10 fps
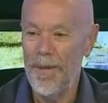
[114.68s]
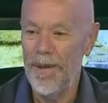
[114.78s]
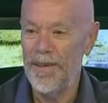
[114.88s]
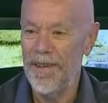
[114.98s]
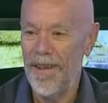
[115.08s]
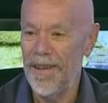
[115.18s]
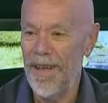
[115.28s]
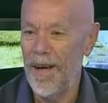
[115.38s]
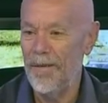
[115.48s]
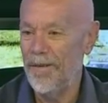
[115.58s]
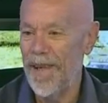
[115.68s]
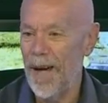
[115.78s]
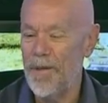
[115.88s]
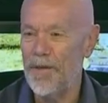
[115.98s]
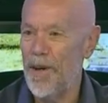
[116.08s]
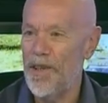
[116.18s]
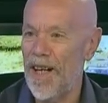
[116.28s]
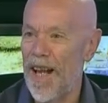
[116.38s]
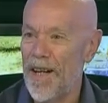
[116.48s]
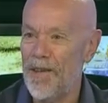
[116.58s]
But the atmosphere is
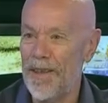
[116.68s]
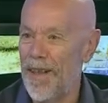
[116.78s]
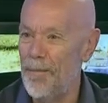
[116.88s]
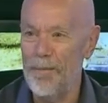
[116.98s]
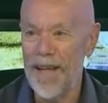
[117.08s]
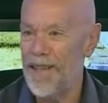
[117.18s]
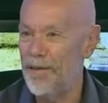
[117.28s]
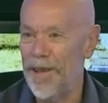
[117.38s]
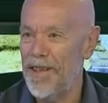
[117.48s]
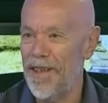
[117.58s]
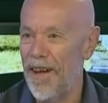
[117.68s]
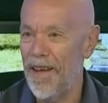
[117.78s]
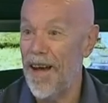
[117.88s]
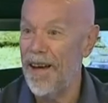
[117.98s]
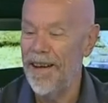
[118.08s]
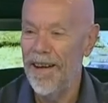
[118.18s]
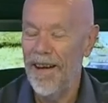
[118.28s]
electric in a massive kitchen like that.